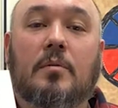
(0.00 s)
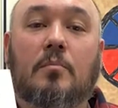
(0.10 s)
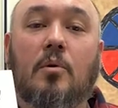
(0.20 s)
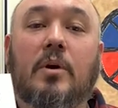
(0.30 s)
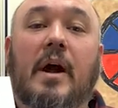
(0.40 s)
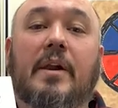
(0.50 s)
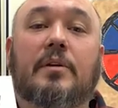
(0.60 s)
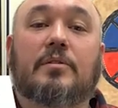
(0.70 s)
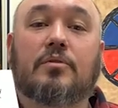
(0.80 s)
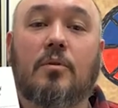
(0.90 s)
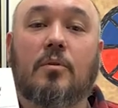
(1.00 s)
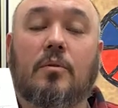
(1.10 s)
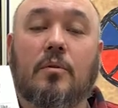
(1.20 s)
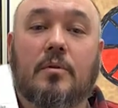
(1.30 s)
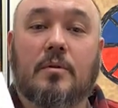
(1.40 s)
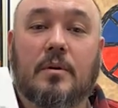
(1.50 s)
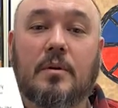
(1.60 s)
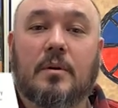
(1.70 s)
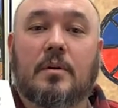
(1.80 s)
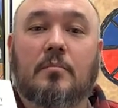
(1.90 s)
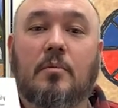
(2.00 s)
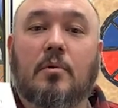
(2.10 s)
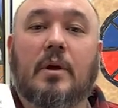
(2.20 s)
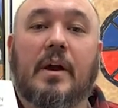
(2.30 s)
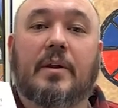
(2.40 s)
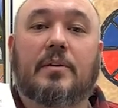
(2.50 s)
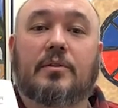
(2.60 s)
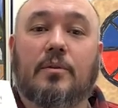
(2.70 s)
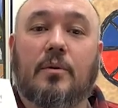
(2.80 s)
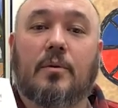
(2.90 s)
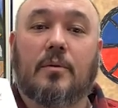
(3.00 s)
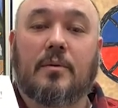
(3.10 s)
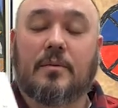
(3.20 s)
mon garçon, mon garçon.